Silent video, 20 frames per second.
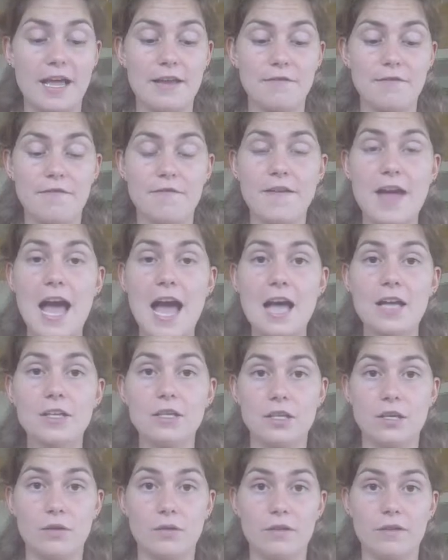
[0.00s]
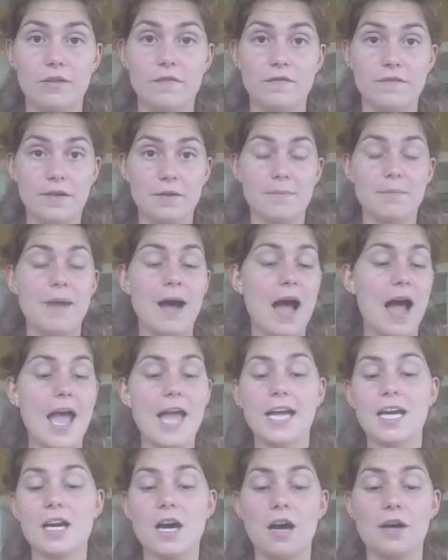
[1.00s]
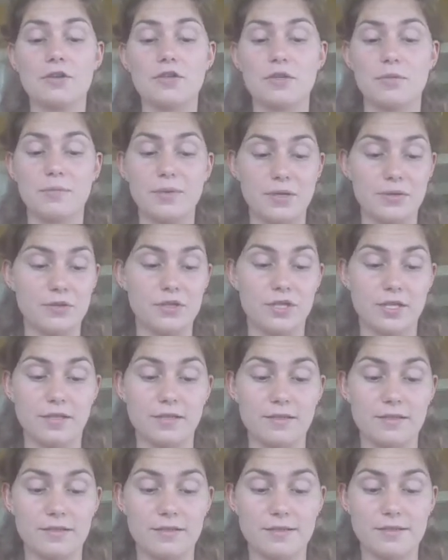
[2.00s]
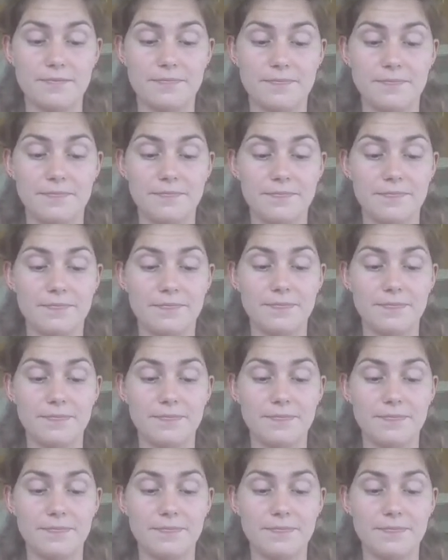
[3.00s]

and valued for my contributions.